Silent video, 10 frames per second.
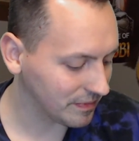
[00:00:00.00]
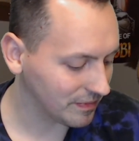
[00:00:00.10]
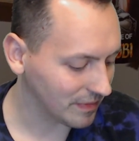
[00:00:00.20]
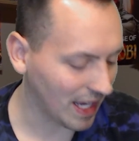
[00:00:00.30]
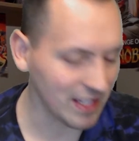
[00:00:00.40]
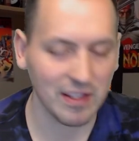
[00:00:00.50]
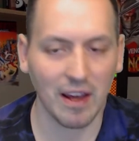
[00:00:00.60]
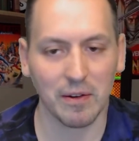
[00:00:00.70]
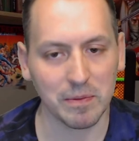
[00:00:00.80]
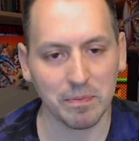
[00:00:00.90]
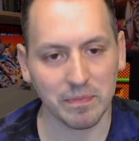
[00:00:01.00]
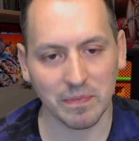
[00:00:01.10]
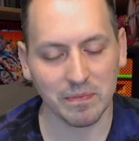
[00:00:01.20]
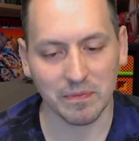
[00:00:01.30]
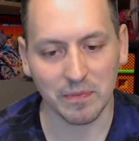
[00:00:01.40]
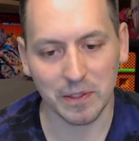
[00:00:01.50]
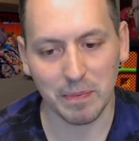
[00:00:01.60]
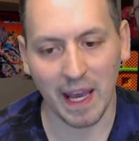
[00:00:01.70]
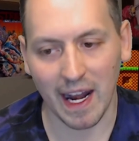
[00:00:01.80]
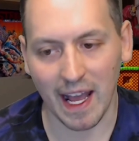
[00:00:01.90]
just thought it was
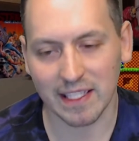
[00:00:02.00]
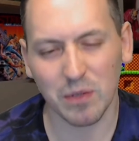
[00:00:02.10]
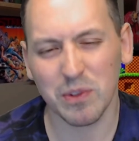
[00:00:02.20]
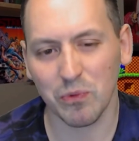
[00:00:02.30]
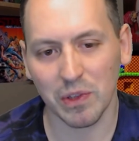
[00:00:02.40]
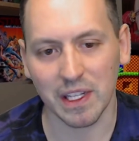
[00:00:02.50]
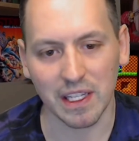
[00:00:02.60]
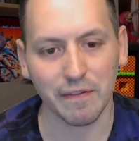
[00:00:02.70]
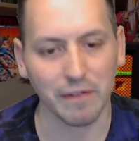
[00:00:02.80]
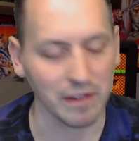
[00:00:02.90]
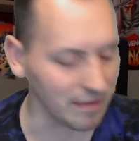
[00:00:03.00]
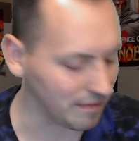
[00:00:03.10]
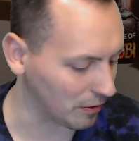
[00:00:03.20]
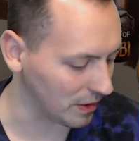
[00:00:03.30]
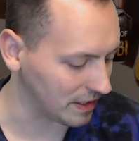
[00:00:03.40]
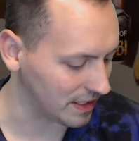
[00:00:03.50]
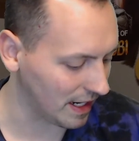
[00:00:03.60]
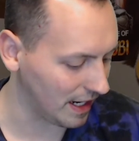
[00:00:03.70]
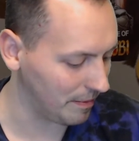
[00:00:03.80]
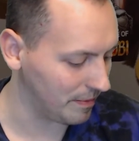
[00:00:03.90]
badass. It was really different for its
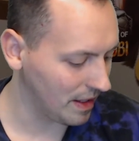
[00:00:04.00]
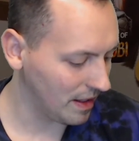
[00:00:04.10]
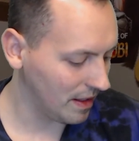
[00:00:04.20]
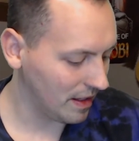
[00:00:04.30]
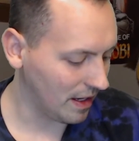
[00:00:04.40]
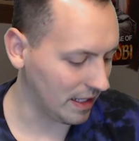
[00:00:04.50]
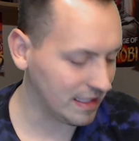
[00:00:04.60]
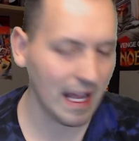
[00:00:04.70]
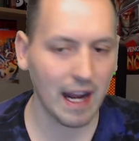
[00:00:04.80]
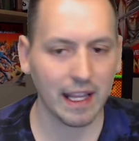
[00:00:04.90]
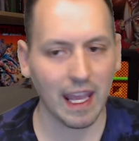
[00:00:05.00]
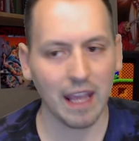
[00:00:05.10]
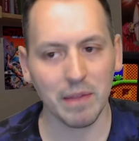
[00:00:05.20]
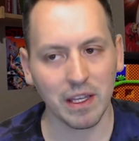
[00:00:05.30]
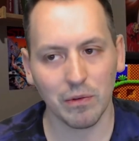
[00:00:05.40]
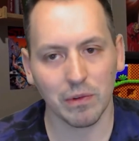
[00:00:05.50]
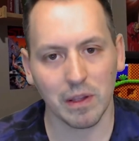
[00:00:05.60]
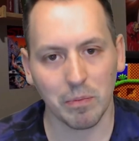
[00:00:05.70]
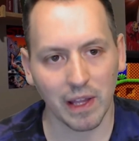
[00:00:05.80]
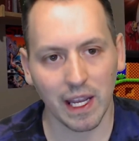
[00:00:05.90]
time. It's not a game like you really
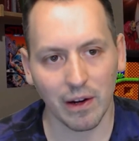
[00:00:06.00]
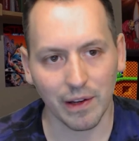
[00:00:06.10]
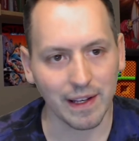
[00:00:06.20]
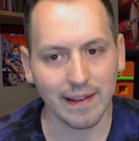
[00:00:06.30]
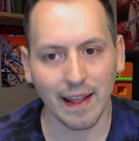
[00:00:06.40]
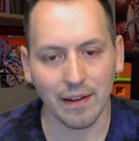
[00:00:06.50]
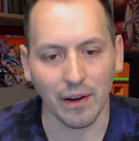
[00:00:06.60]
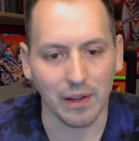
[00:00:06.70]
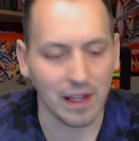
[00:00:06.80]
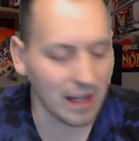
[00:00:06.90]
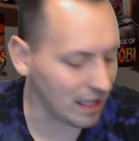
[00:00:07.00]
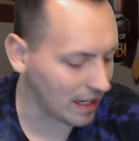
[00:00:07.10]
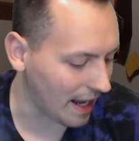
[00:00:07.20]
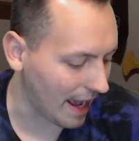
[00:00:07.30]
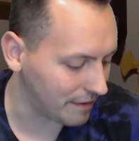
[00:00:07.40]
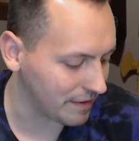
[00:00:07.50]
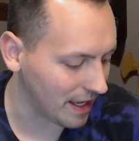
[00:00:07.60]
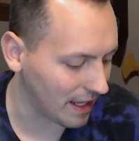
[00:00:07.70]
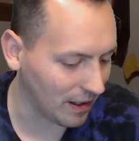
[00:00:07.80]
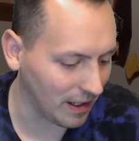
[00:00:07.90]
played on Nintendo. You didn't have that
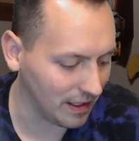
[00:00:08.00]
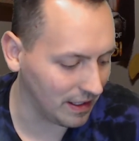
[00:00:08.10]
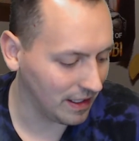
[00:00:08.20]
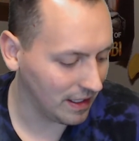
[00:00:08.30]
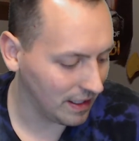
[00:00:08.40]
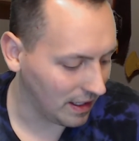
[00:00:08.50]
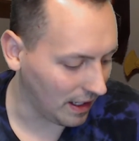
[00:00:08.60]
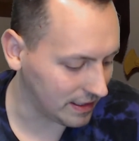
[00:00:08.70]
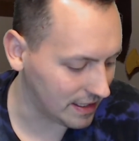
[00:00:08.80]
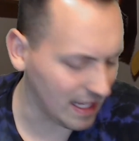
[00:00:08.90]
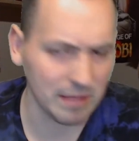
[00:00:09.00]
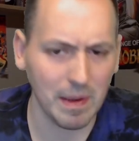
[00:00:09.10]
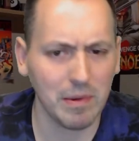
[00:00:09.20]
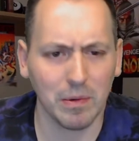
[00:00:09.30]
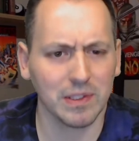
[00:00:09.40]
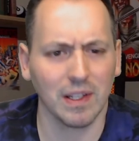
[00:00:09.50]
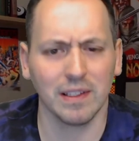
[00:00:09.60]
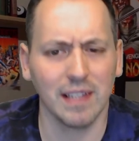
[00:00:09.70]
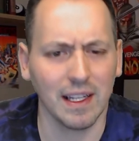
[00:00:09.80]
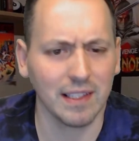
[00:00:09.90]
on SNES. Maybe it was on
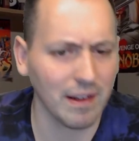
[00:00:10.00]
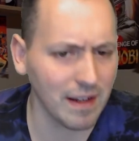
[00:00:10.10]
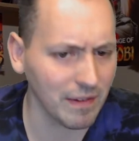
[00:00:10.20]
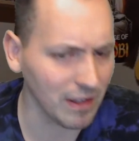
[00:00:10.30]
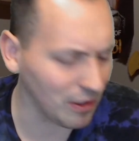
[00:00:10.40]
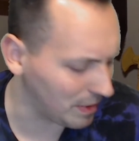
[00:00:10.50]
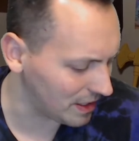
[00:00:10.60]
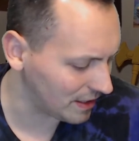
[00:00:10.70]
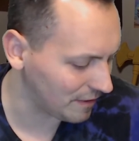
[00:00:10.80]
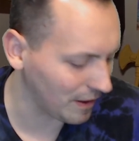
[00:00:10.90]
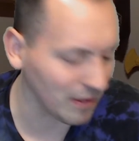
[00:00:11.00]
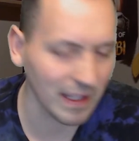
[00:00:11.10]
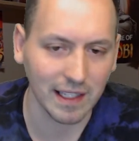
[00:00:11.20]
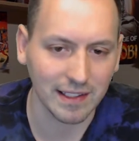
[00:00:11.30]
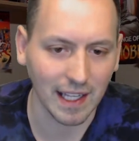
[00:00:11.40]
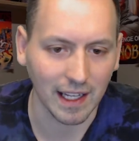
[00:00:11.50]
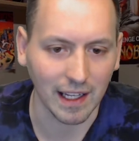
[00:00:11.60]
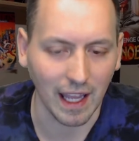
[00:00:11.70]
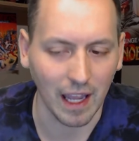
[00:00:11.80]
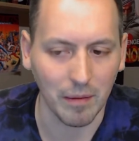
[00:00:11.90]
SNES. I don't even know, but it just felt like a Sega
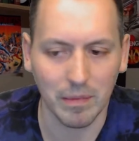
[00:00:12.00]
game.